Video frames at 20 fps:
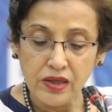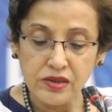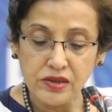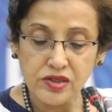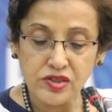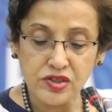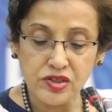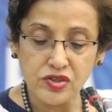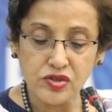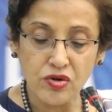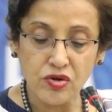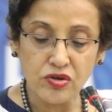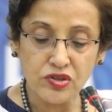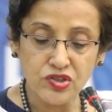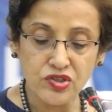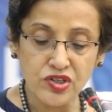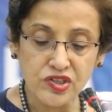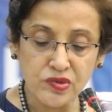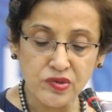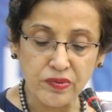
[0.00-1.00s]
This is not
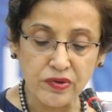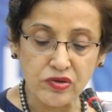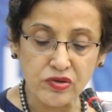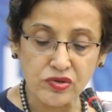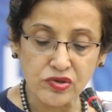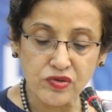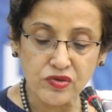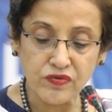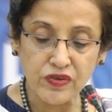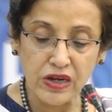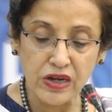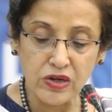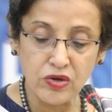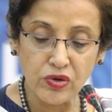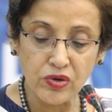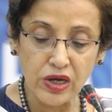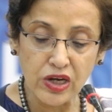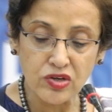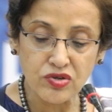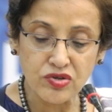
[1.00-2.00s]
just because of our
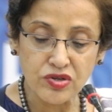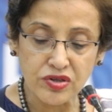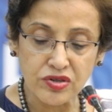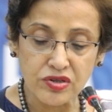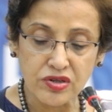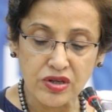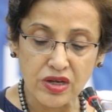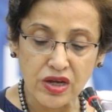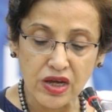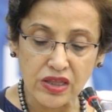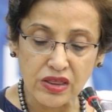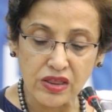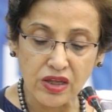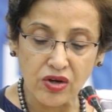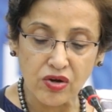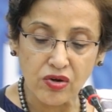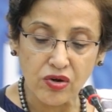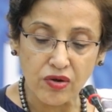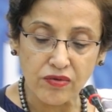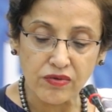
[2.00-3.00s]
location at
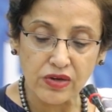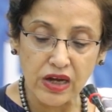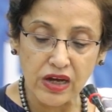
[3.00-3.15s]
the,